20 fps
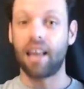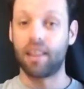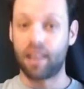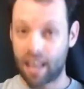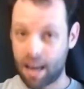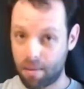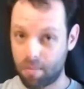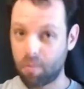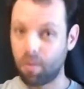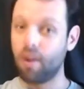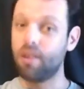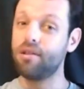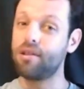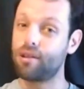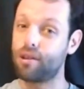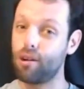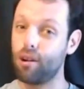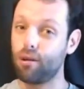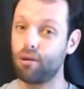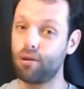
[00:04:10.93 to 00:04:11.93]
That
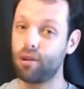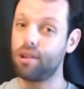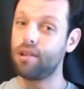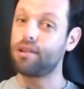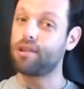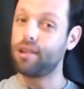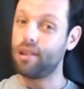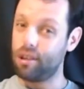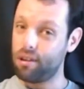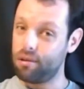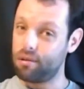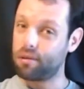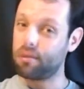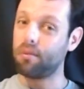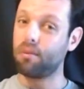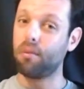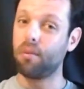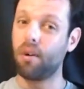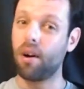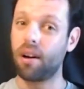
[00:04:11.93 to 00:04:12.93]
one's known as
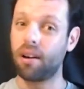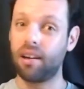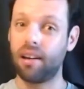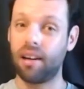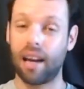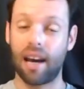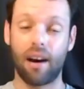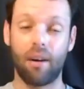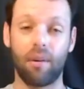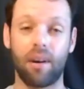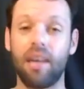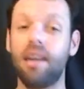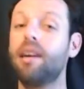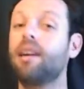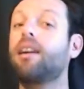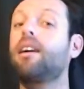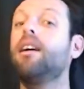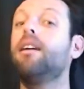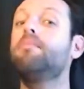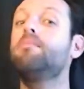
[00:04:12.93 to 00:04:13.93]
Newton 1, now
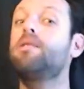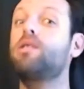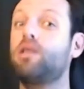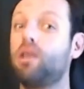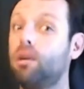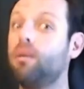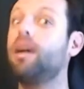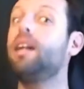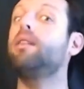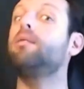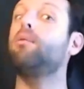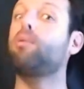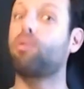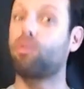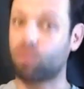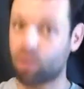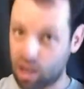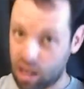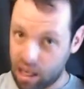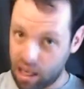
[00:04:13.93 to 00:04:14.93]
here comes 2 and
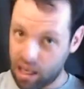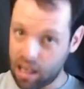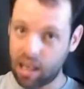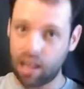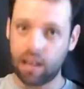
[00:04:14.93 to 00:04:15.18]
3.